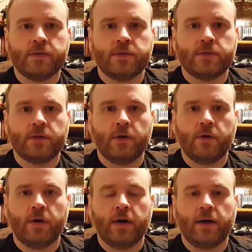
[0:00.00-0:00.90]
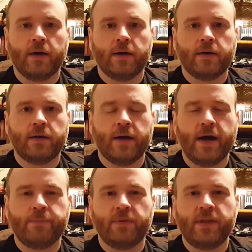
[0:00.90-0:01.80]
So
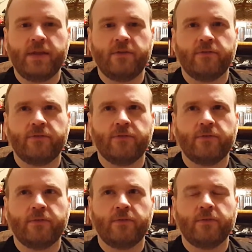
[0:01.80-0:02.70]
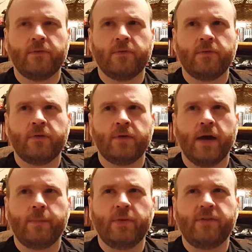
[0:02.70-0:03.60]
I believe
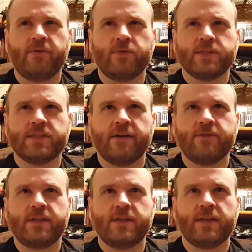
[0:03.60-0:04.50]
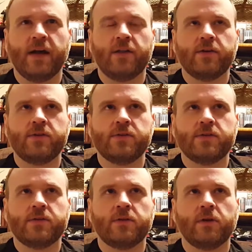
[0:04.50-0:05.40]
it was
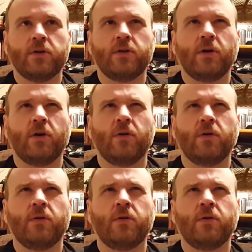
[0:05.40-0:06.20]
$17. Or no,